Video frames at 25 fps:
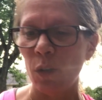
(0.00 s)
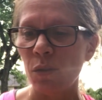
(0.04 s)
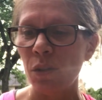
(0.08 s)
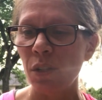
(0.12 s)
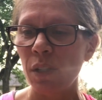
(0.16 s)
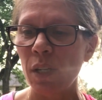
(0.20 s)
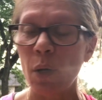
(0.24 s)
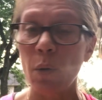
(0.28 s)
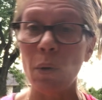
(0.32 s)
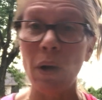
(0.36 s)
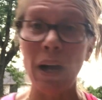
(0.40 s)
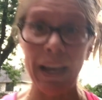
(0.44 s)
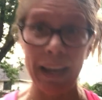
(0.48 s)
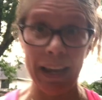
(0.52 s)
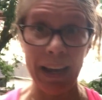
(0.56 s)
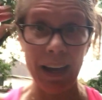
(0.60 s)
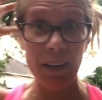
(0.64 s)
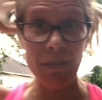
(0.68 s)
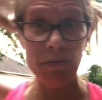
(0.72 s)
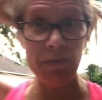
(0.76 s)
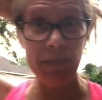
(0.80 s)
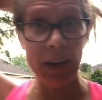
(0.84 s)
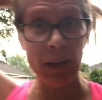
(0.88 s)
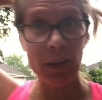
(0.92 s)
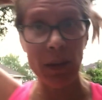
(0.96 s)
So I have
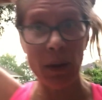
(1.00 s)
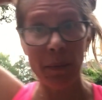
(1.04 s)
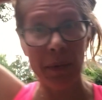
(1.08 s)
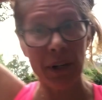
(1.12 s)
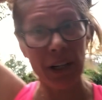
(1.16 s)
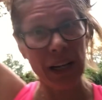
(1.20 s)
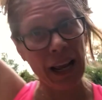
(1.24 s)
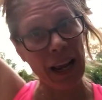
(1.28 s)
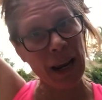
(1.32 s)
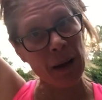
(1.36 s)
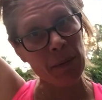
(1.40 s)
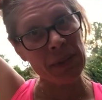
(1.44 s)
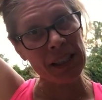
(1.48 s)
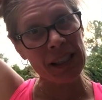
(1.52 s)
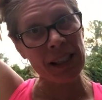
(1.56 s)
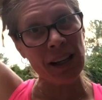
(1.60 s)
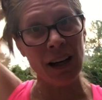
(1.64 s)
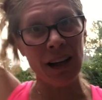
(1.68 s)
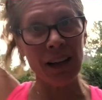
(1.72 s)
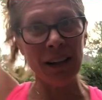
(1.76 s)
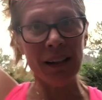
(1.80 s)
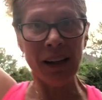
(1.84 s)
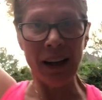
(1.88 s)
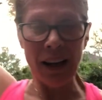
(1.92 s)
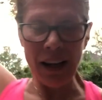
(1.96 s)
found them on
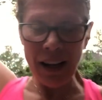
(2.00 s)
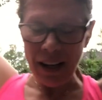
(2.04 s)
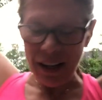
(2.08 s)
Amazon.